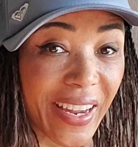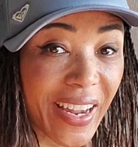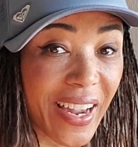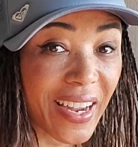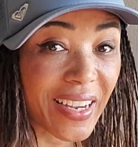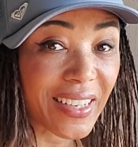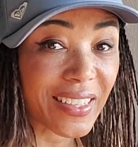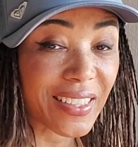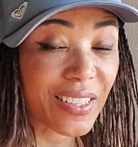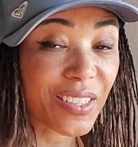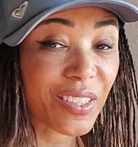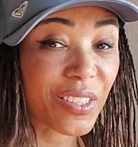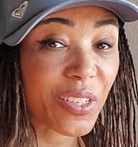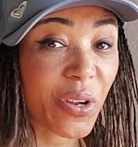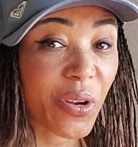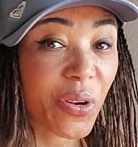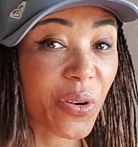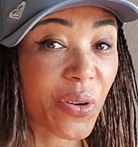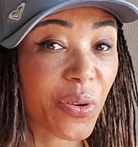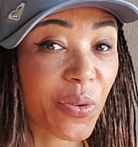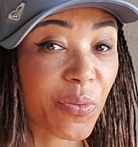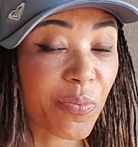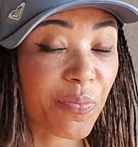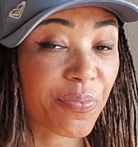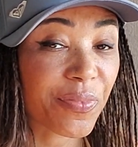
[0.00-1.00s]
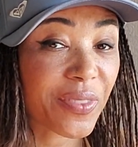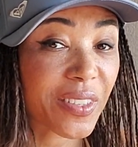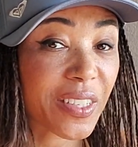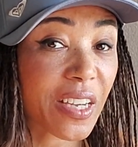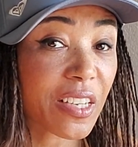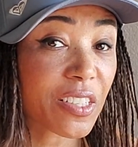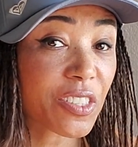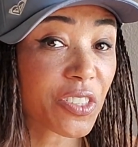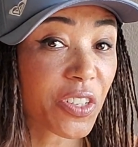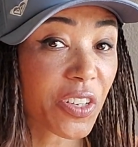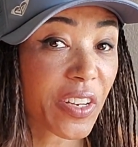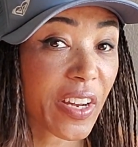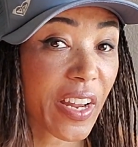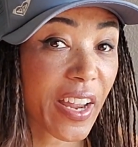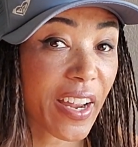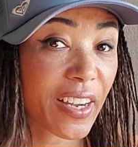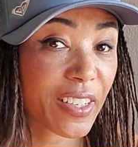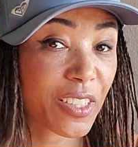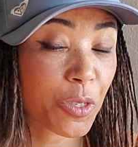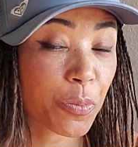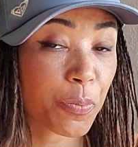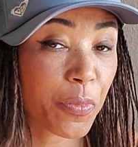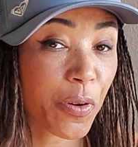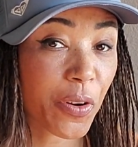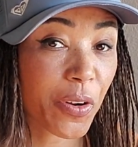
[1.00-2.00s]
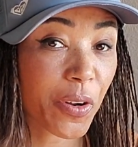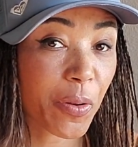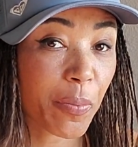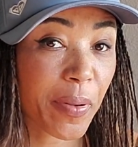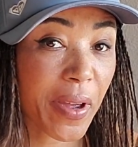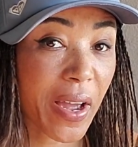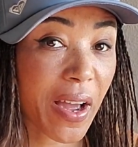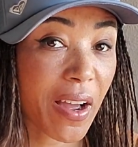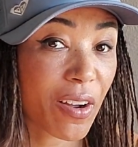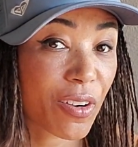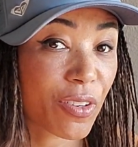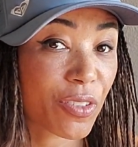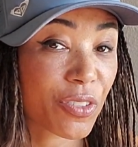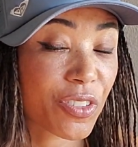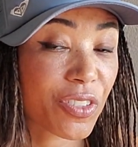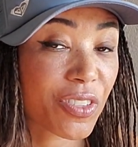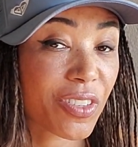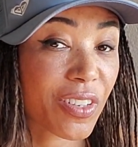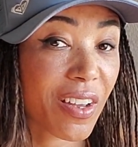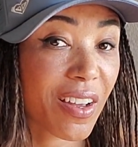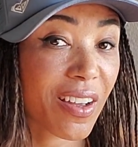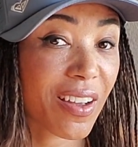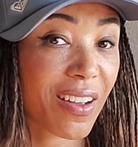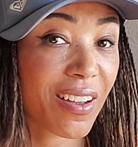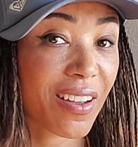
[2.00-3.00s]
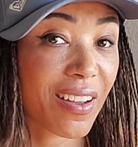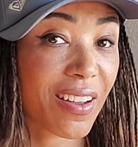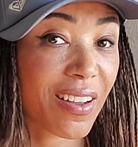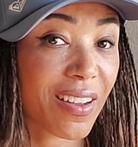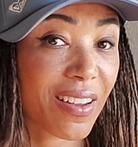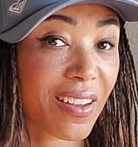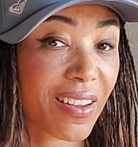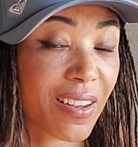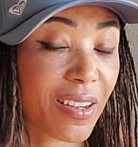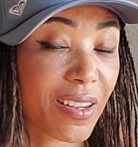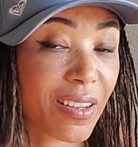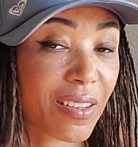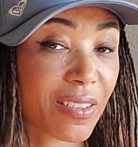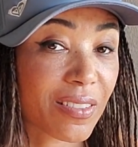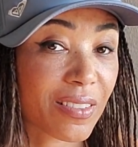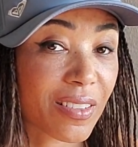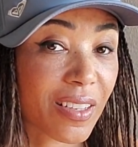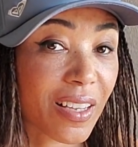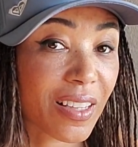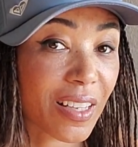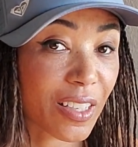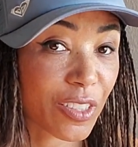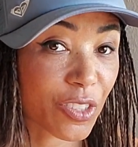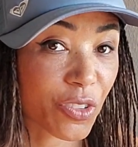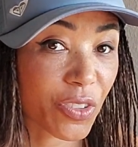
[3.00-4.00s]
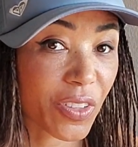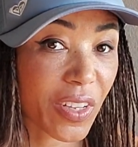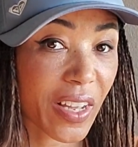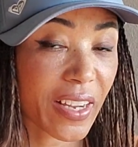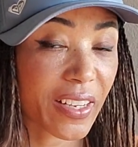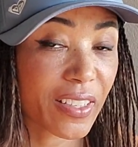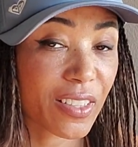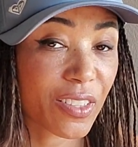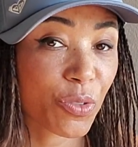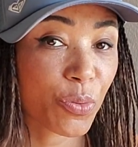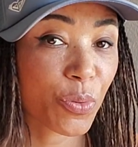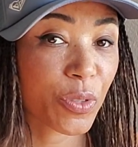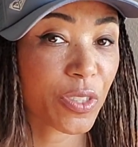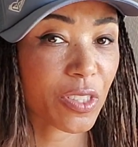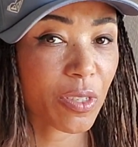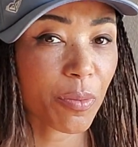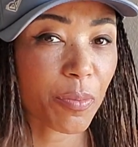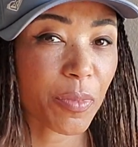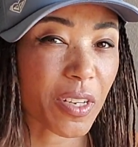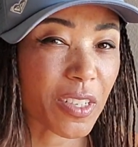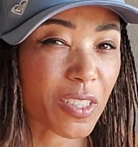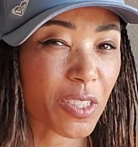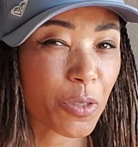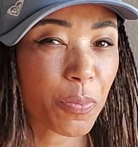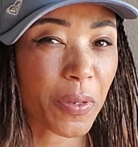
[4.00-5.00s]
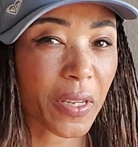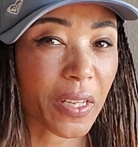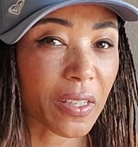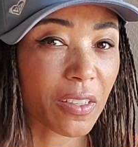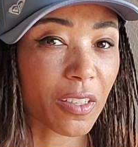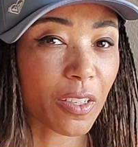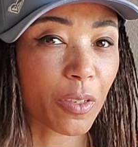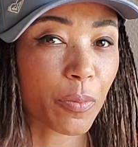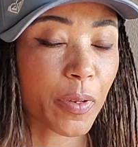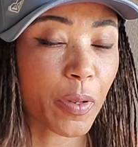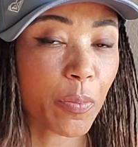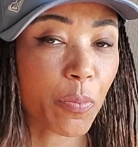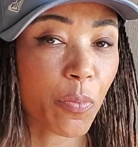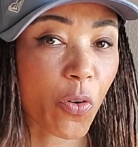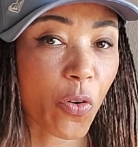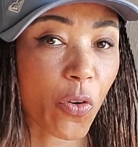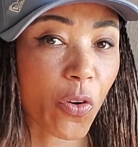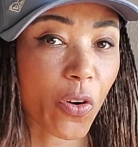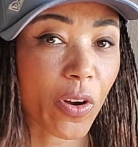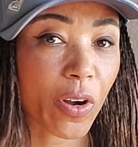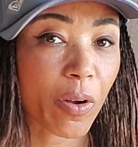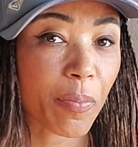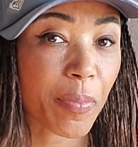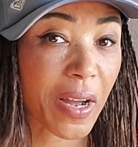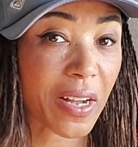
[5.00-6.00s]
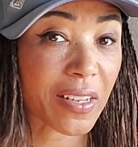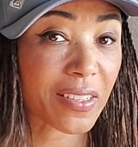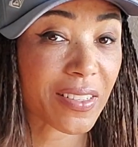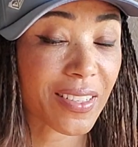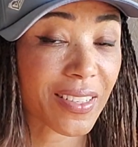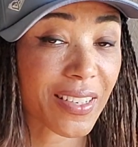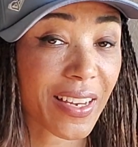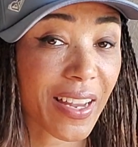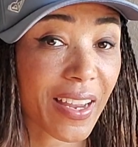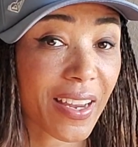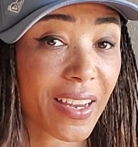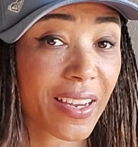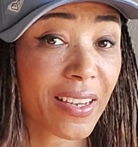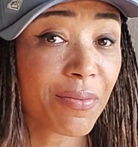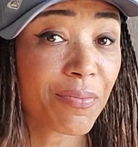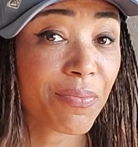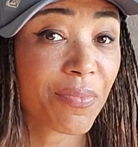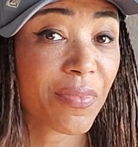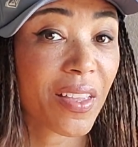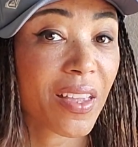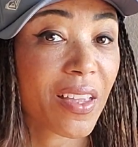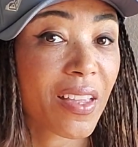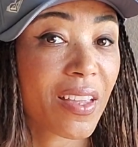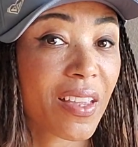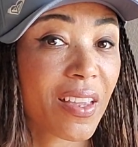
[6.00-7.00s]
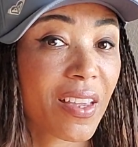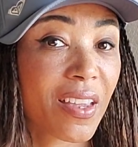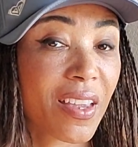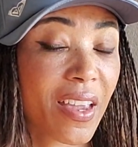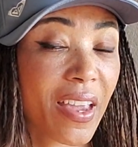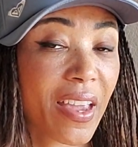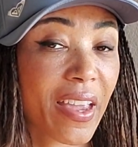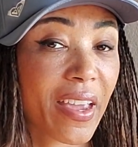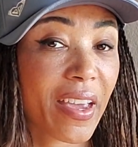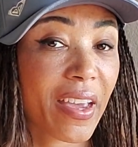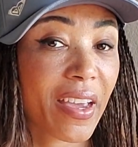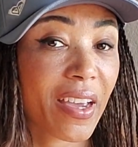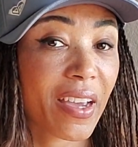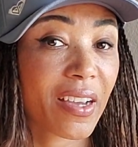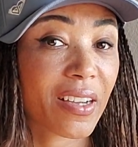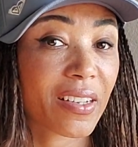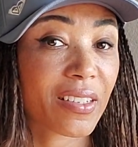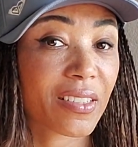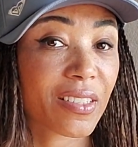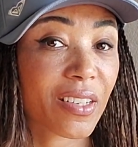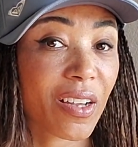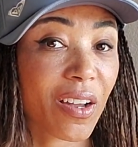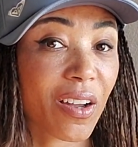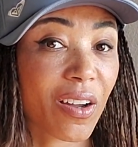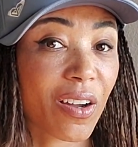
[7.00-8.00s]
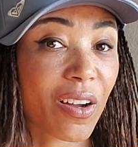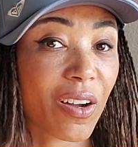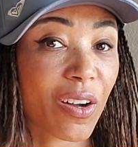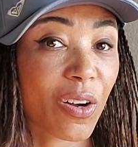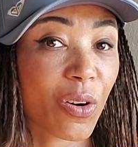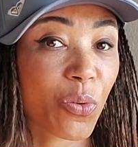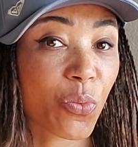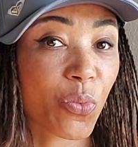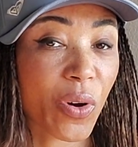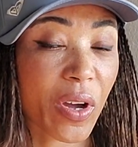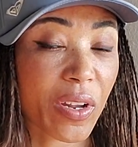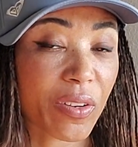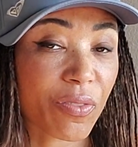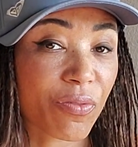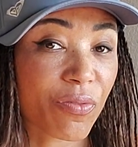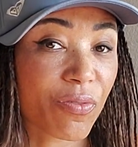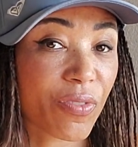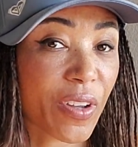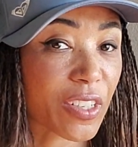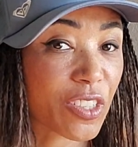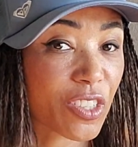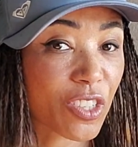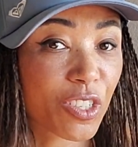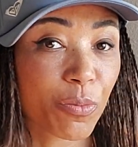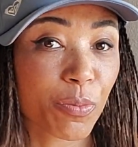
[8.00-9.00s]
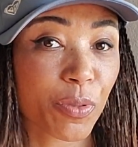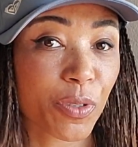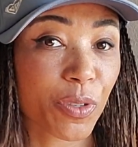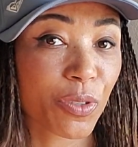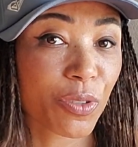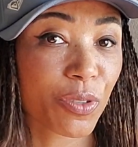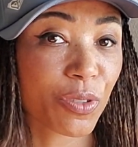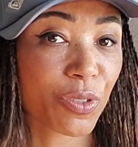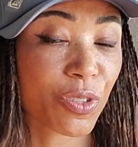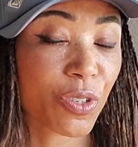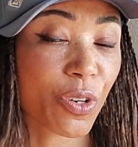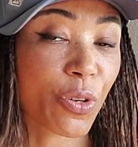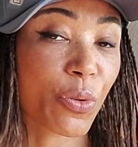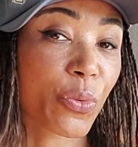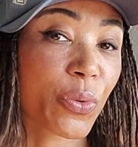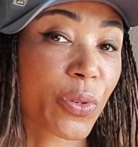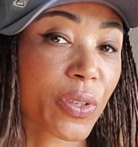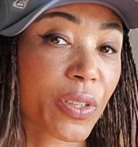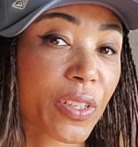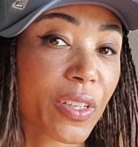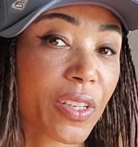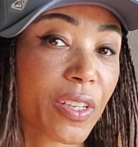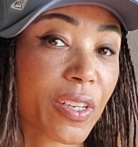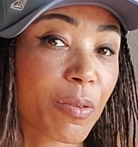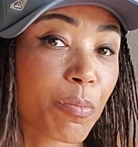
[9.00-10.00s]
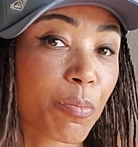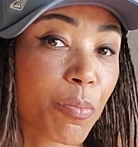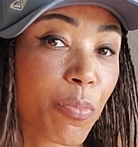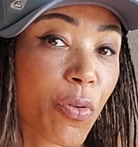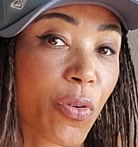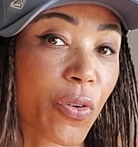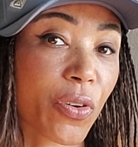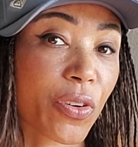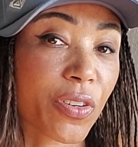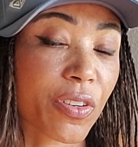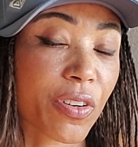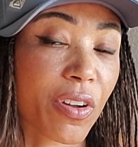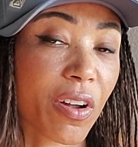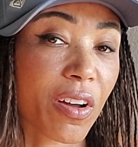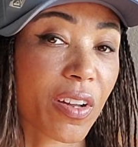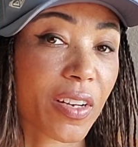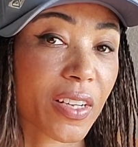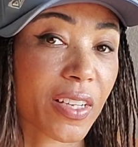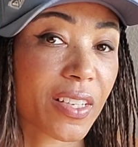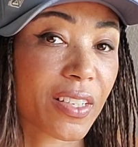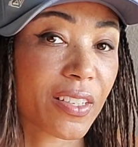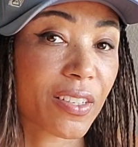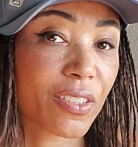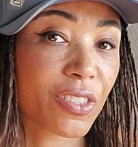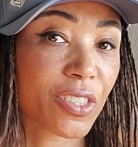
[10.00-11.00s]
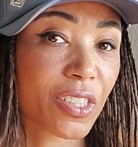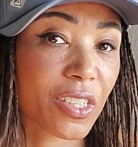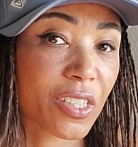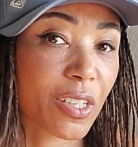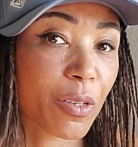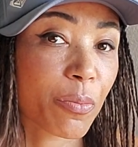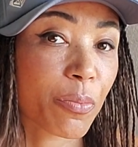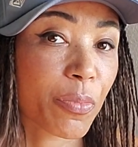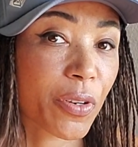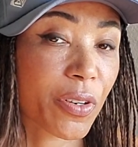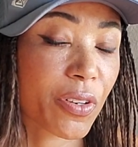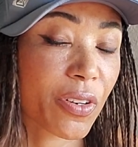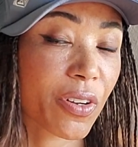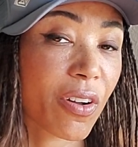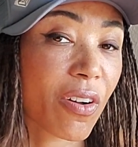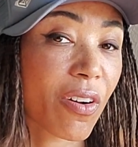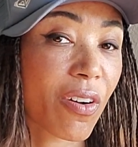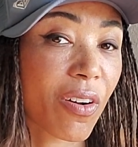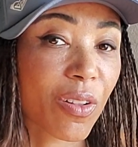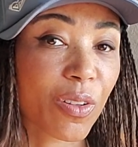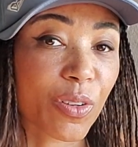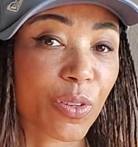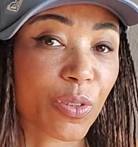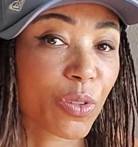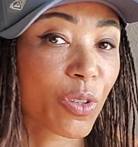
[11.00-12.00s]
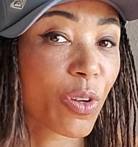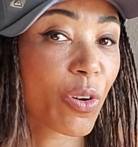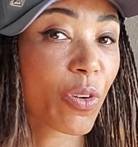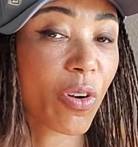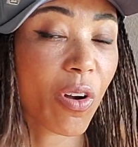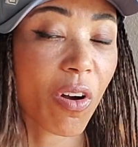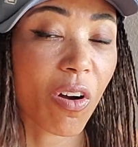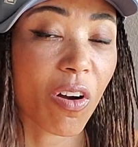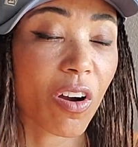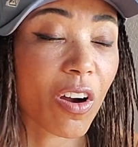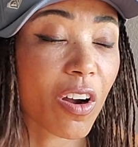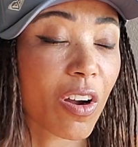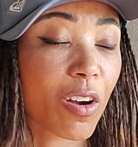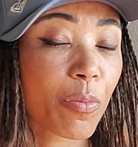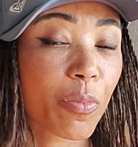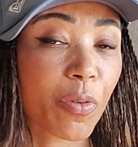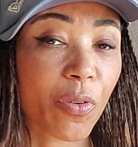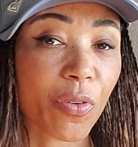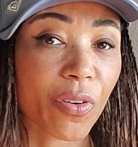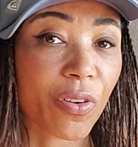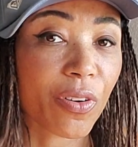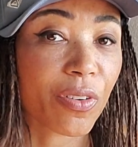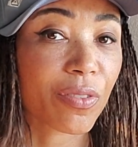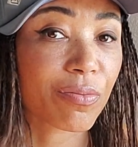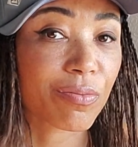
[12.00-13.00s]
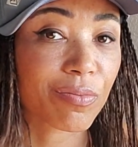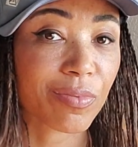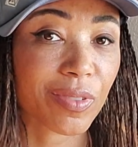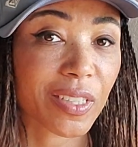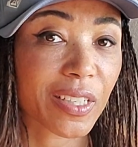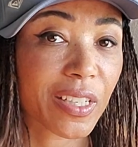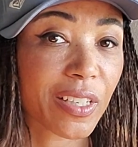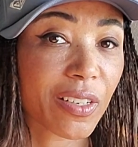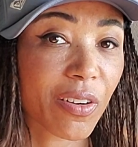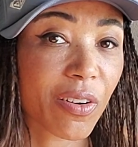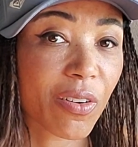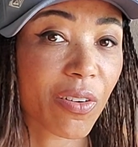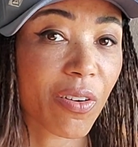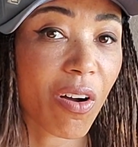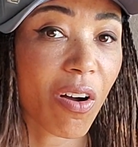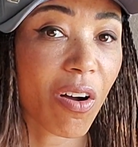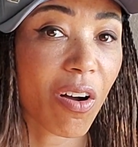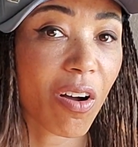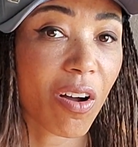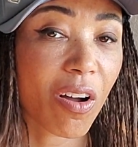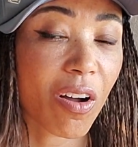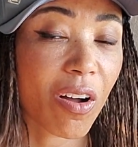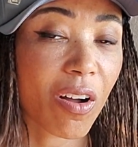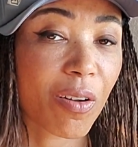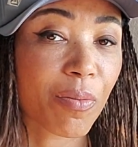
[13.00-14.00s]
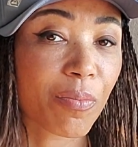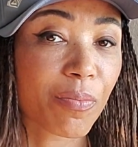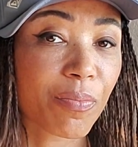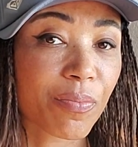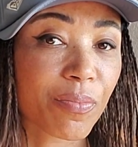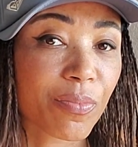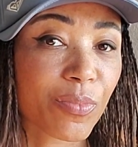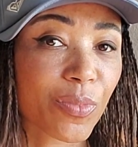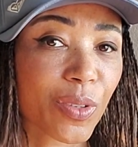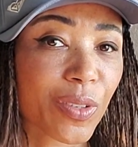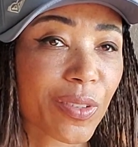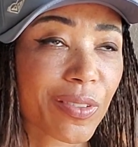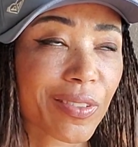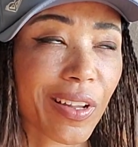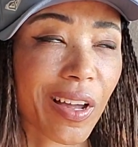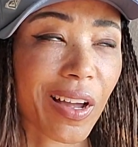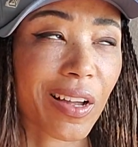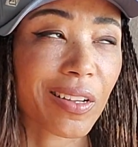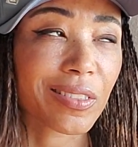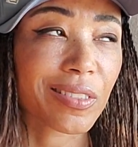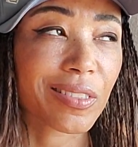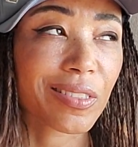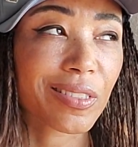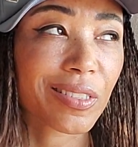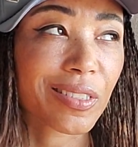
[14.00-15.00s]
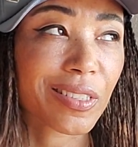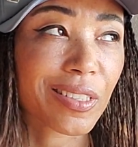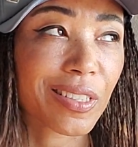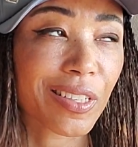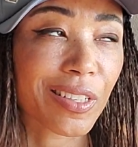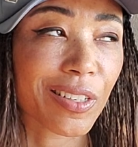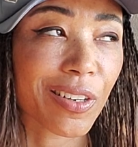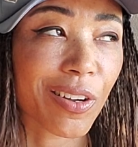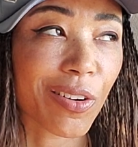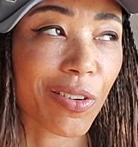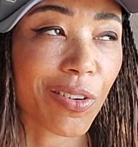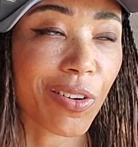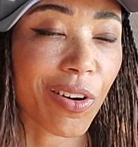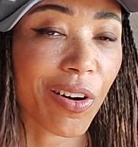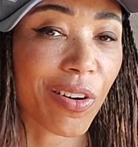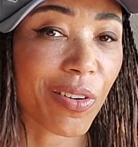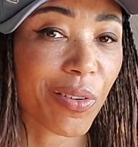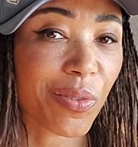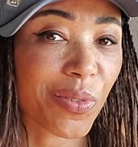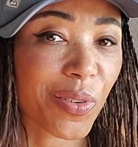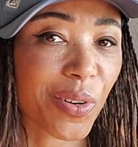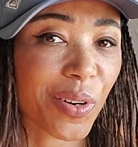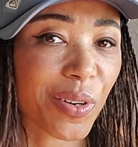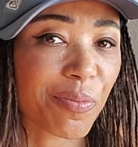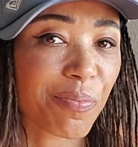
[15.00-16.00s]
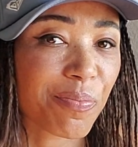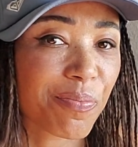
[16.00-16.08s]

Okay, so yesterday I spoke about uh, electrolytes, which I'm going to speak a little bit more about today, and uh, what vegetables are really important on a ketogenic protocol or low carb or keto, um, well, not keto, carnivore,